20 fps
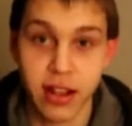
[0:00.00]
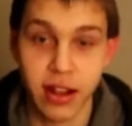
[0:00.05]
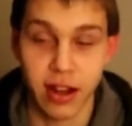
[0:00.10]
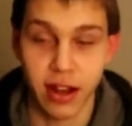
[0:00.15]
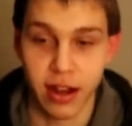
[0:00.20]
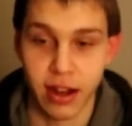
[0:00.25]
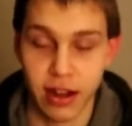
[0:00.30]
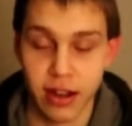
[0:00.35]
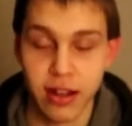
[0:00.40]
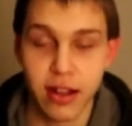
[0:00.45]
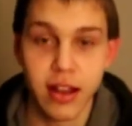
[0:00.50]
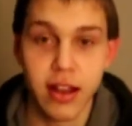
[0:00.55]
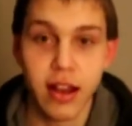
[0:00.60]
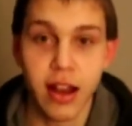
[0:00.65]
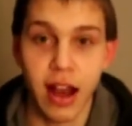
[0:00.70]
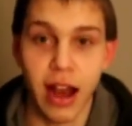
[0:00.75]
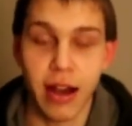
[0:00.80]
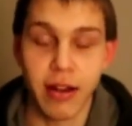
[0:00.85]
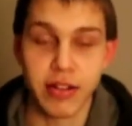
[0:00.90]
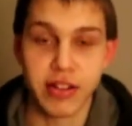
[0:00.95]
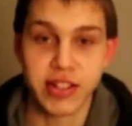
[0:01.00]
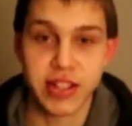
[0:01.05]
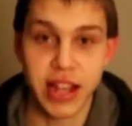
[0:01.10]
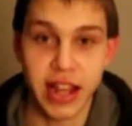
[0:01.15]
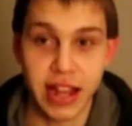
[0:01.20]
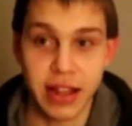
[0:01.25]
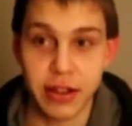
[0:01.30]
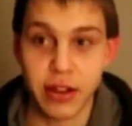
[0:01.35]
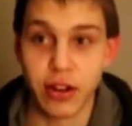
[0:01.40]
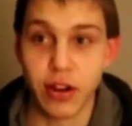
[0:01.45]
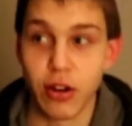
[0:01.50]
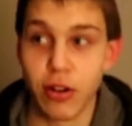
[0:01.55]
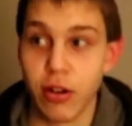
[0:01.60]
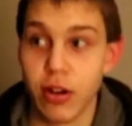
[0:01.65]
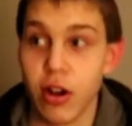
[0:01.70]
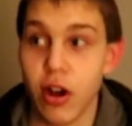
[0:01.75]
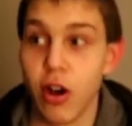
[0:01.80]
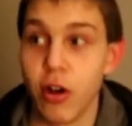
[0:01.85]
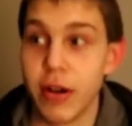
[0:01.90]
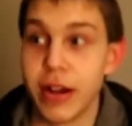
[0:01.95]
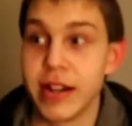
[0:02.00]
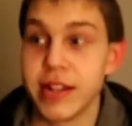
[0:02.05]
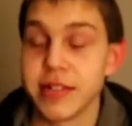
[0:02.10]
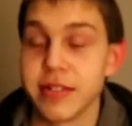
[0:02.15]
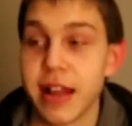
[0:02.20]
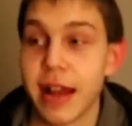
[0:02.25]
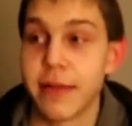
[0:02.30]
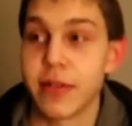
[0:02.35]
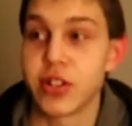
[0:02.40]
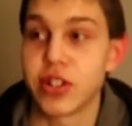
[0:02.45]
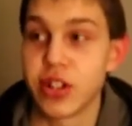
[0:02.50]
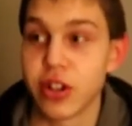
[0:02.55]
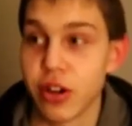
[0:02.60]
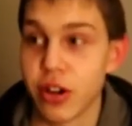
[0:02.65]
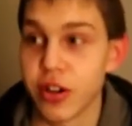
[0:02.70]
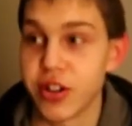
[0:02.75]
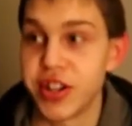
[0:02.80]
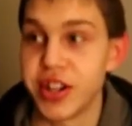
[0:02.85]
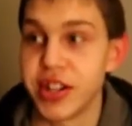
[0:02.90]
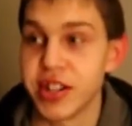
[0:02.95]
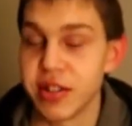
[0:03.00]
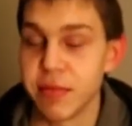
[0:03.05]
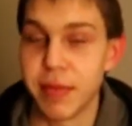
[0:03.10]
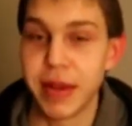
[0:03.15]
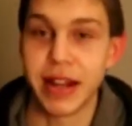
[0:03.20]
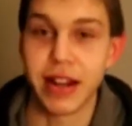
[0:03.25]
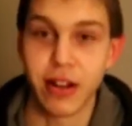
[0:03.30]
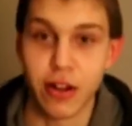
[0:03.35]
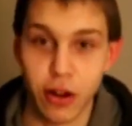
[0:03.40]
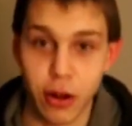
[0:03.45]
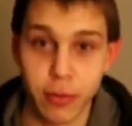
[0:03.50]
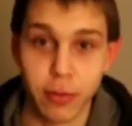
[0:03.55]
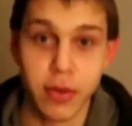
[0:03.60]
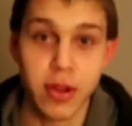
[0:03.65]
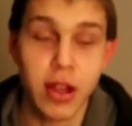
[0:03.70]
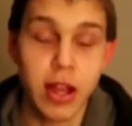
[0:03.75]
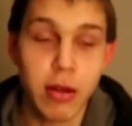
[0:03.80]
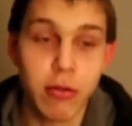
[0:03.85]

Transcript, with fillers: I would say, you know, oh, he doesn't have a church, he doesn't meet at home.